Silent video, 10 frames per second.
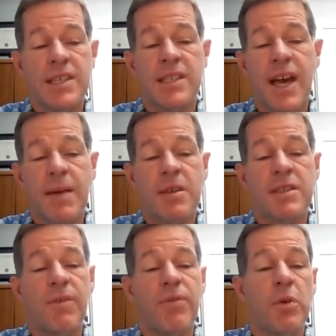this time
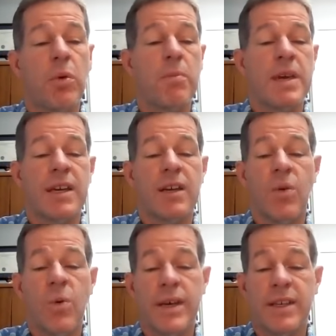as if you were being
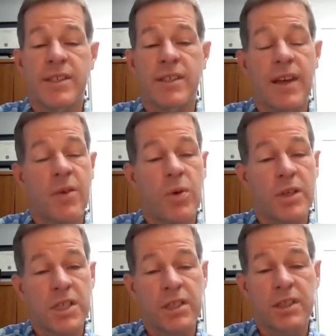quizzed. I
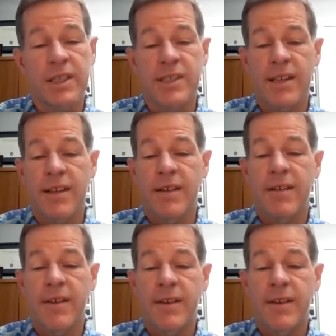want you to listen.